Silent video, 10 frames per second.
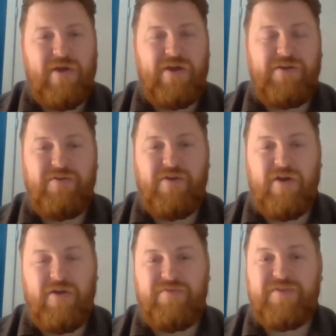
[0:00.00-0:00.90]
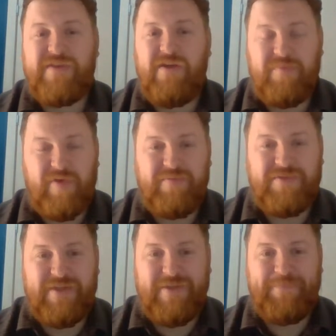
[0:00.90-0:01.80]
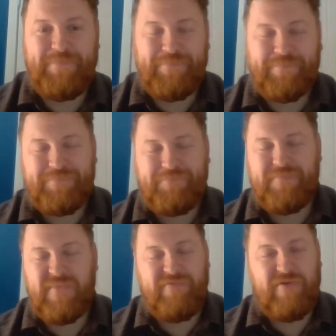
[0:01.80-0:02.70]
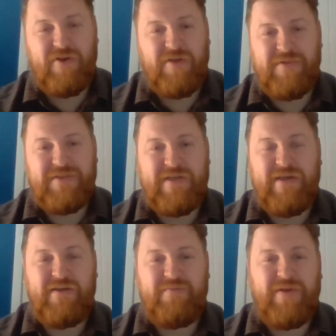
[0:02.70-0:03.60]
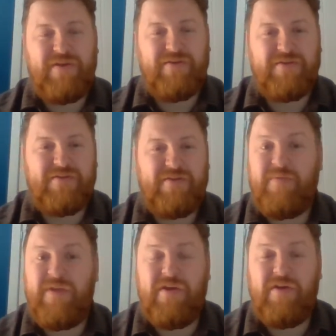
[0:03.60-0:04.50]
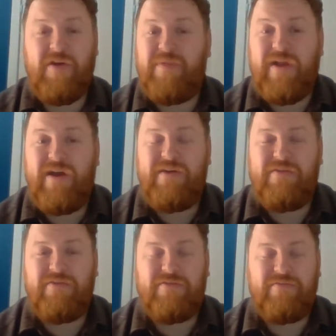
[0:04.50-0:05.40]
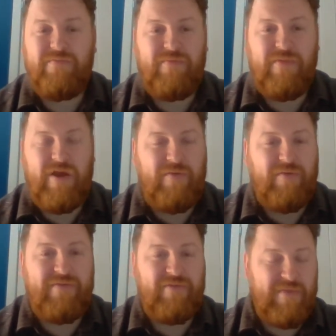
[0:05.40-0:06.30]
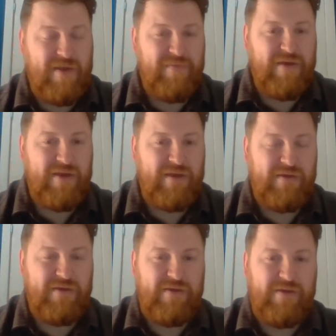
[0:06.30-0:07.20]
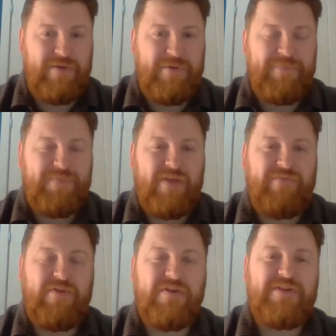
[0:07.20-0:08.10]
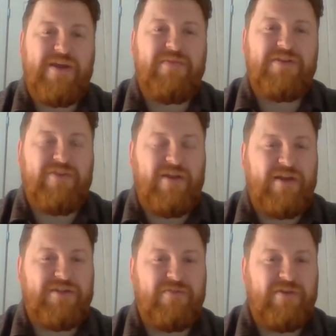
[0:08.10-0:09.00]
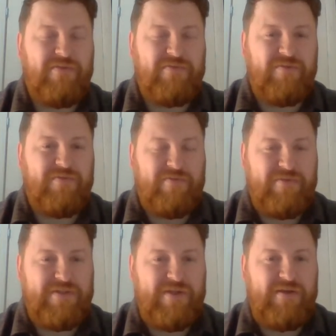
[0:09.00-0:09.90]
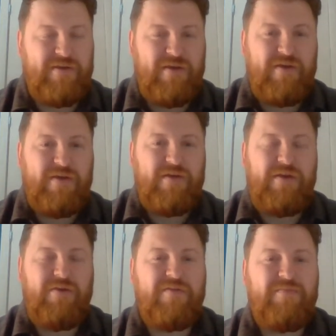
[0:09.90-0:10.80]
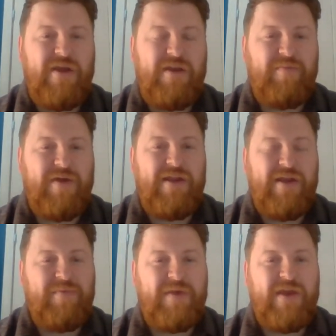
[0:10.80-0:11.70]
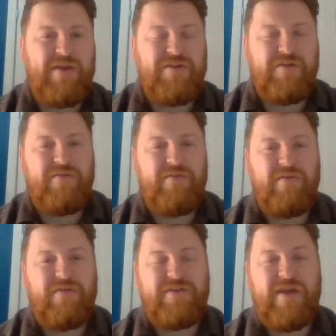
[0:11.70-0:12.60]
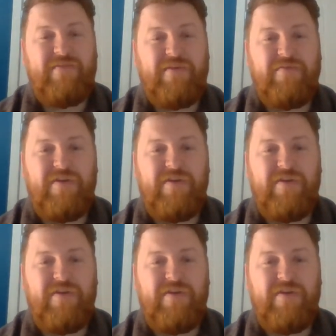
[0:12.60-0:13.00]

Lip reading: and you can't sell the property, for argument's sake, because nobody can comply or whatever it may be, if you can demonstrate that to a local authority, you can make a planning application to have it